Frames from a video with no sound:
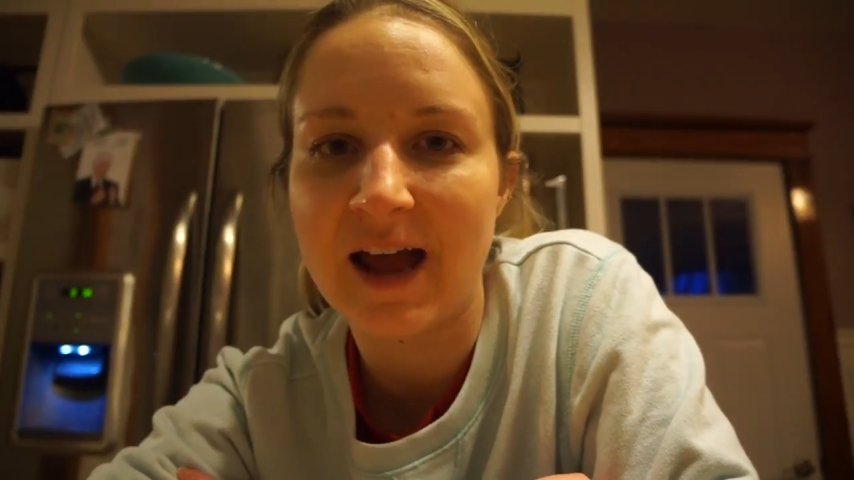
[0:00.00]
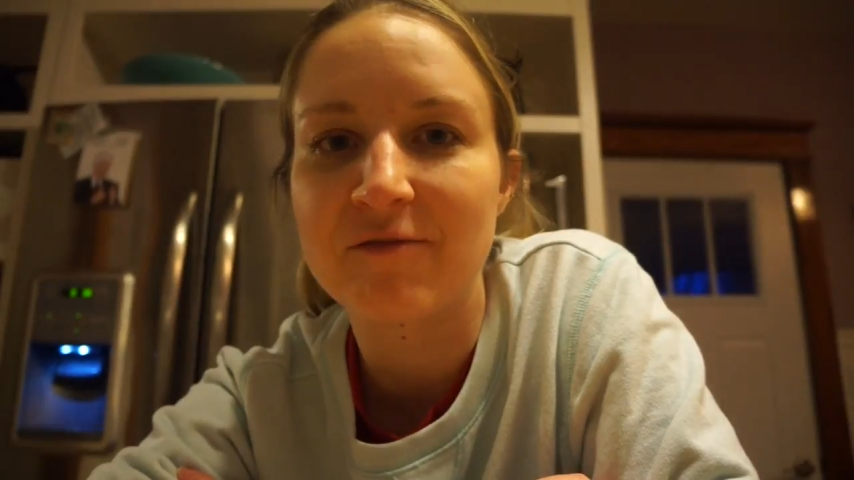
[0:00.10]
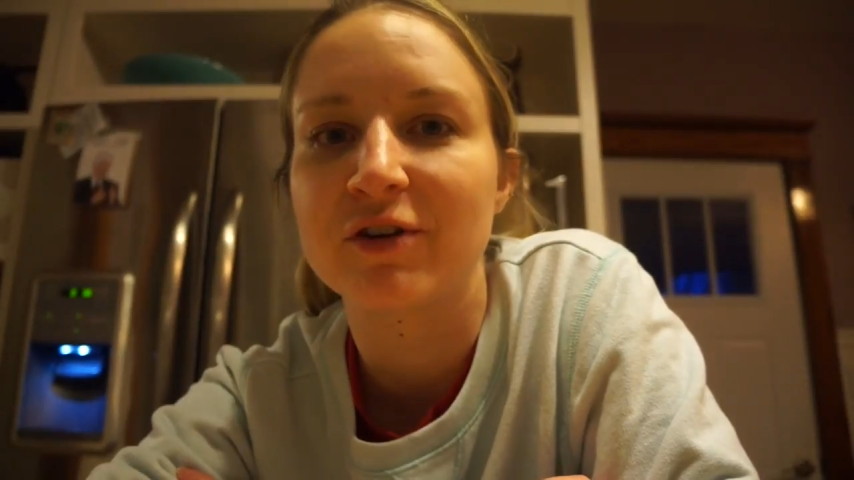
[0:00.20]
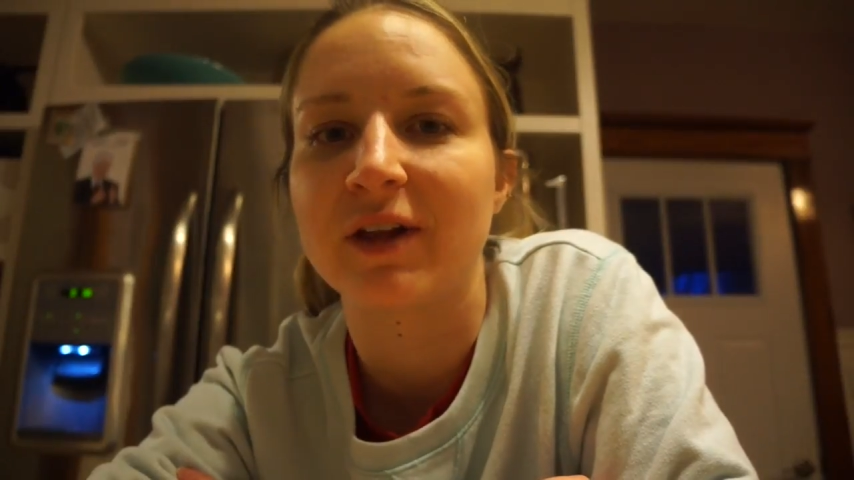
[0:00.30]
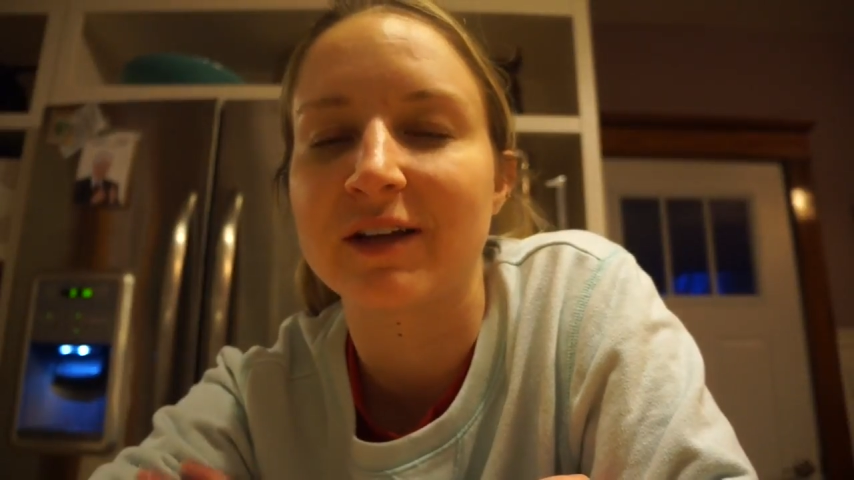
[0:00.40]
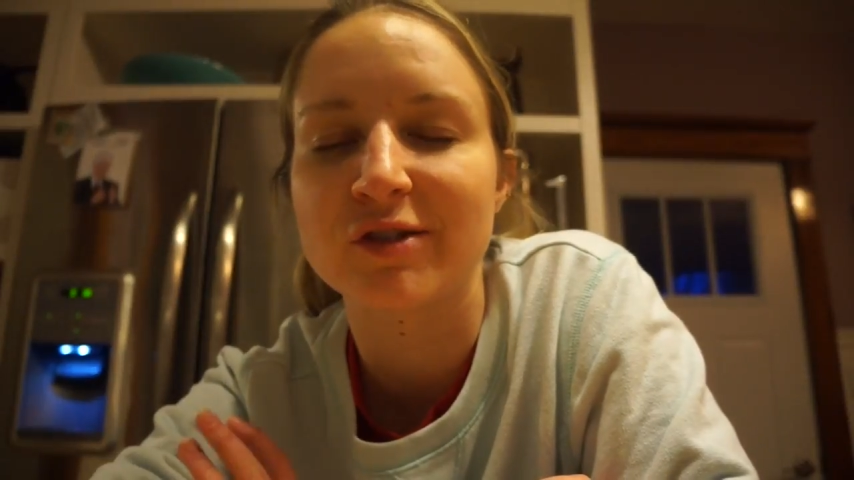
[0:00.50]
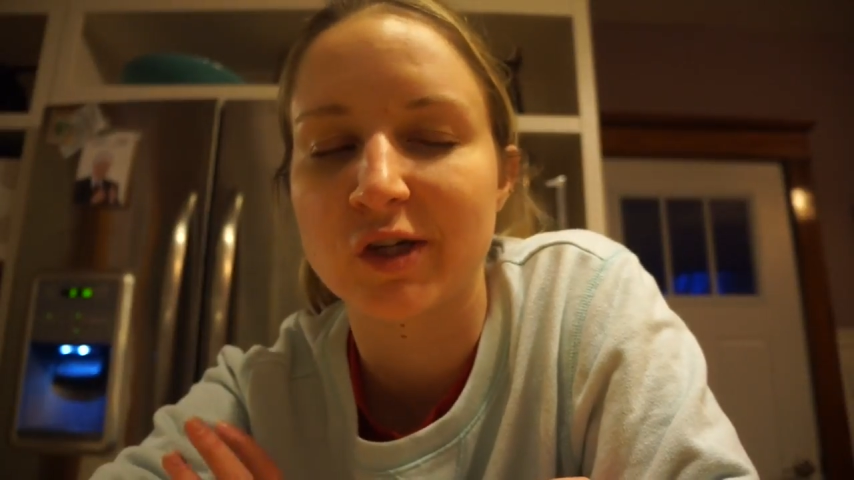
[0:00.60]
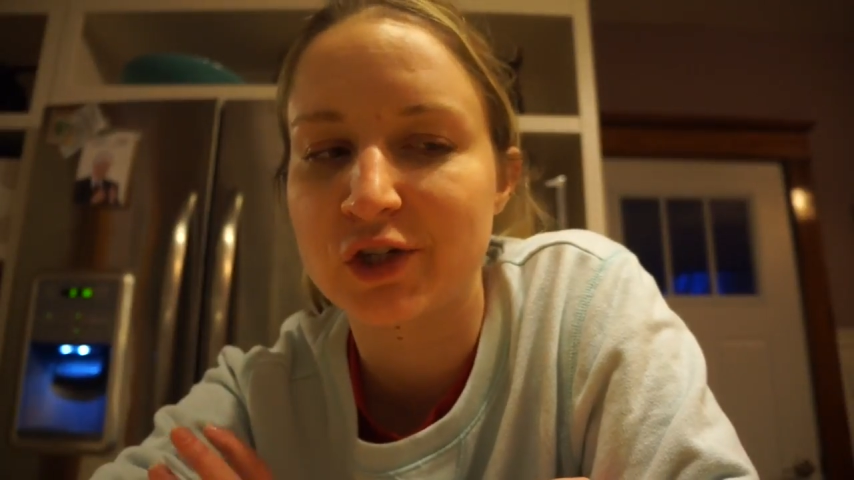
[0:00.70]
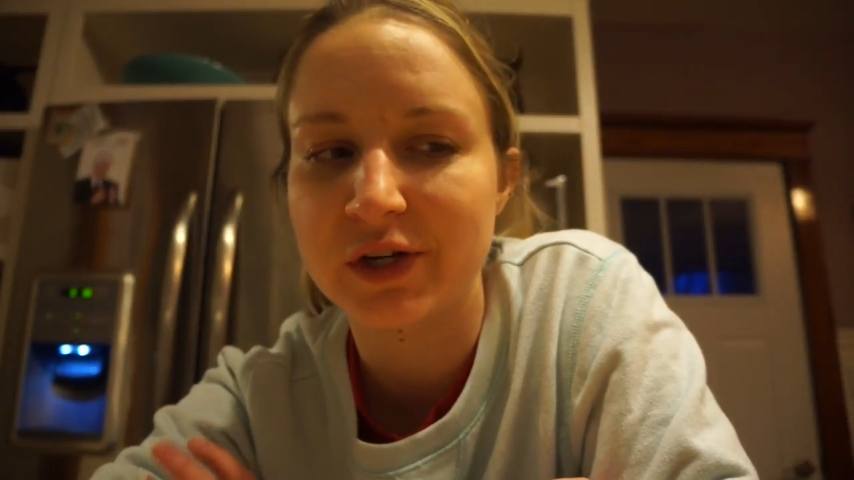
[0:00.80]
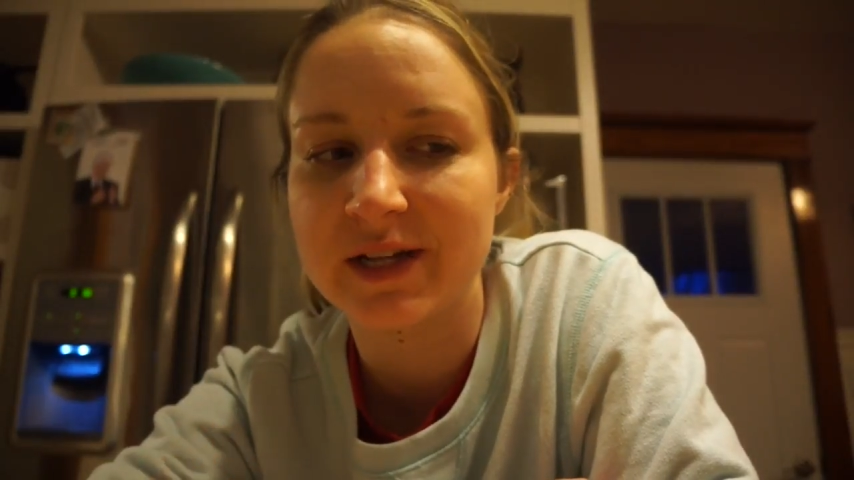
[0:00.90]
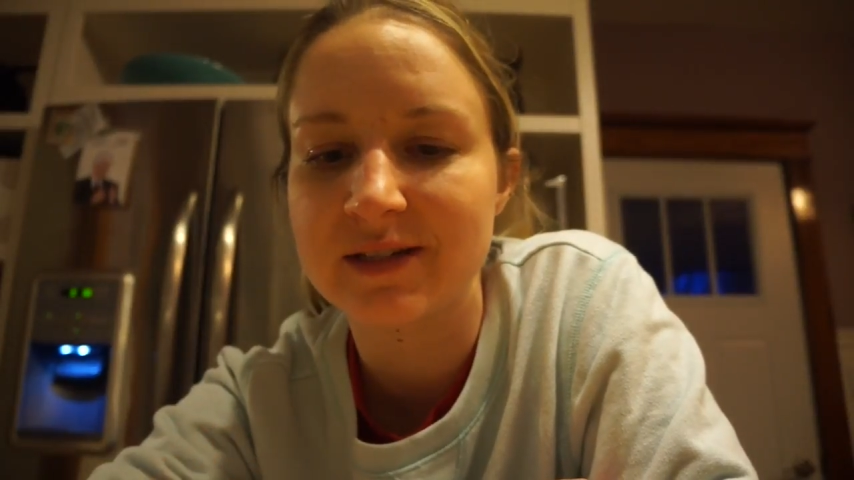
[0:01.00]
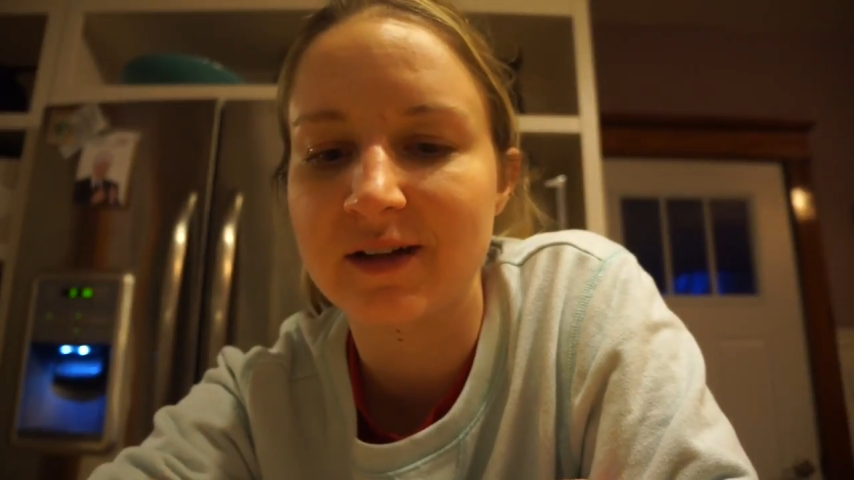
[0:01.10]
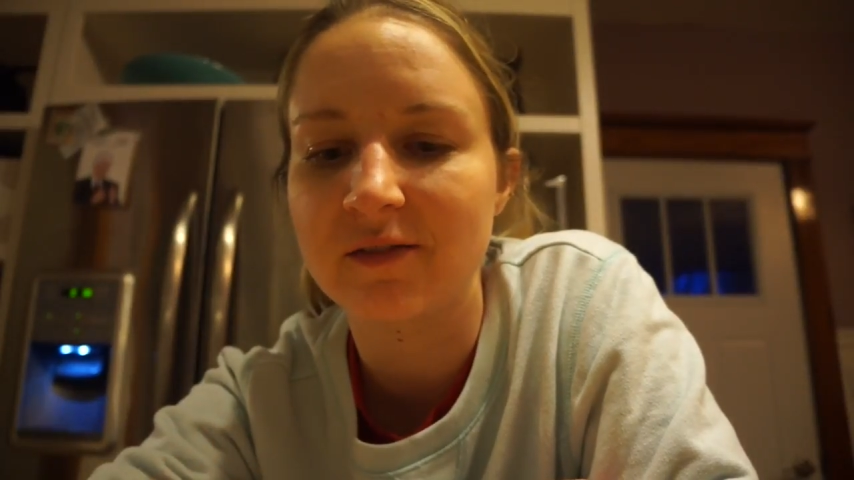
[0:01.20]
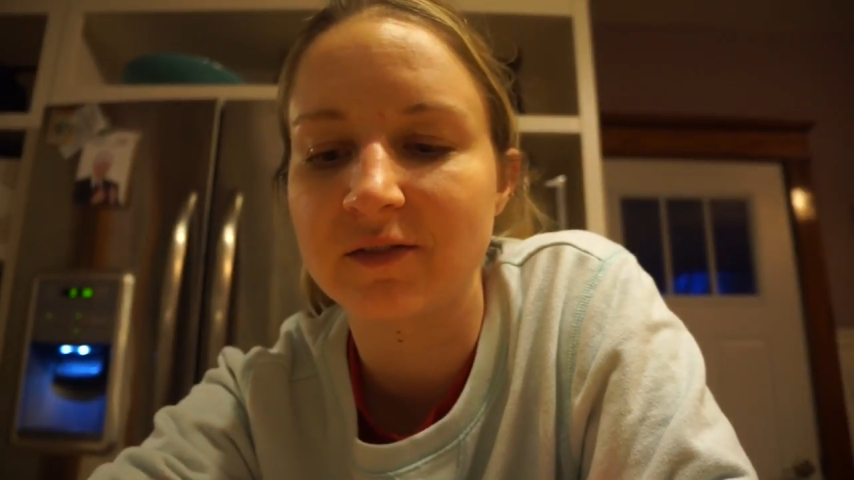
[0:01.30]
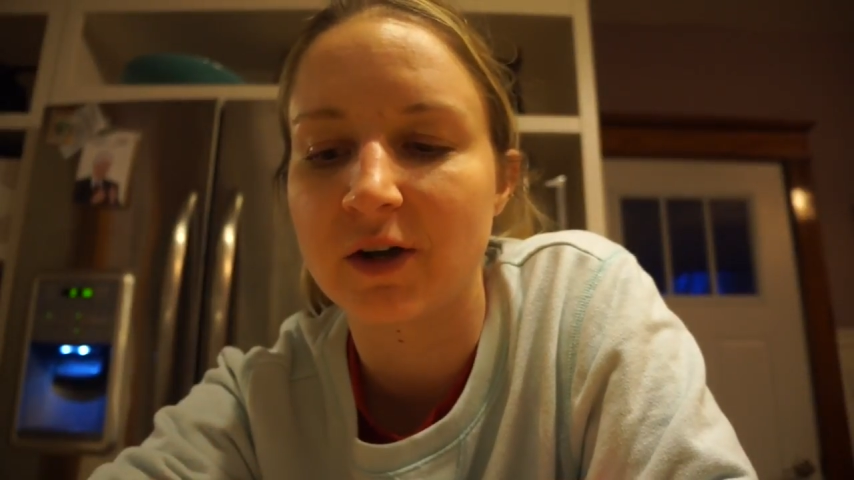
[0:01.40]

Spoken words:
after like surgery and stuff.